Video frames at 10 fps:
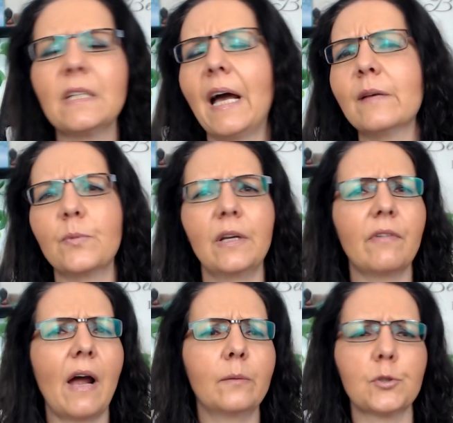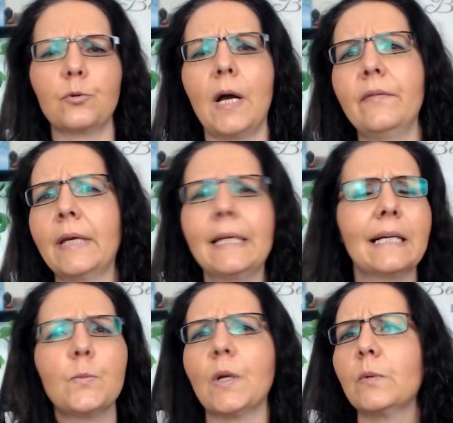times whenever I was driving, and
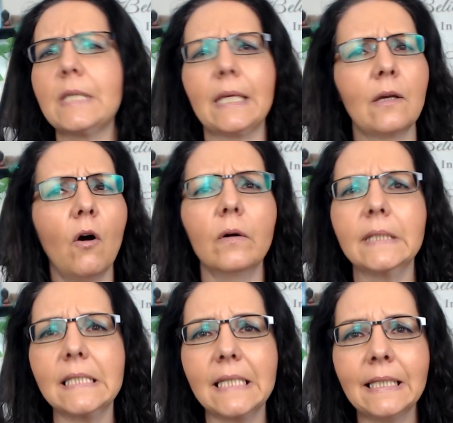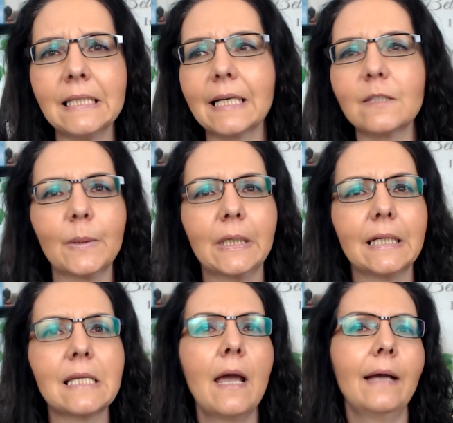that's when I was getting all these insights,
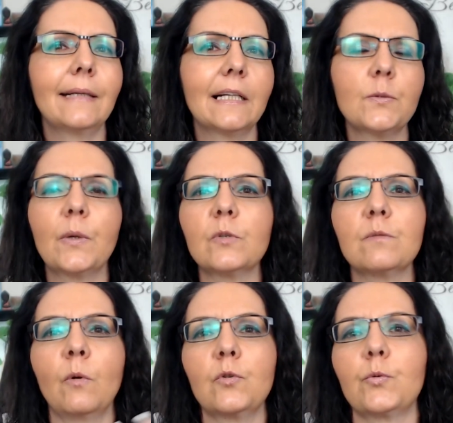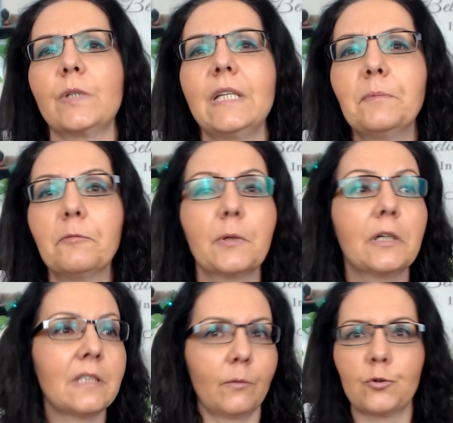because that's when I was most receptive,
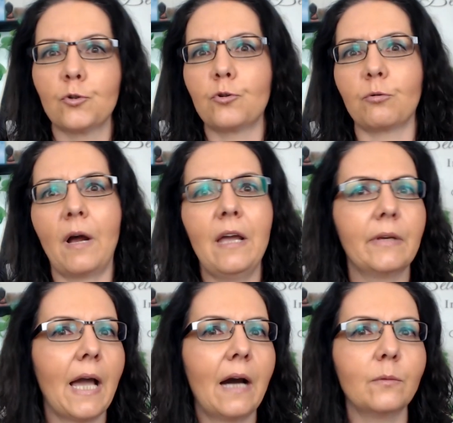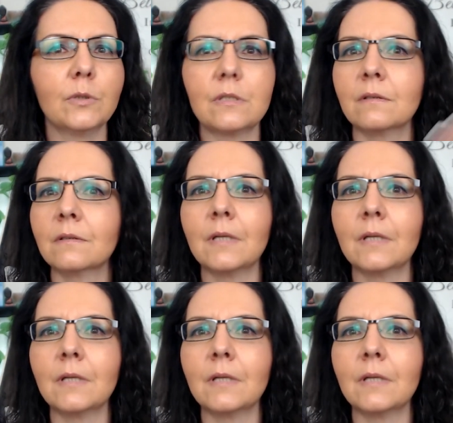because I was just driving. I was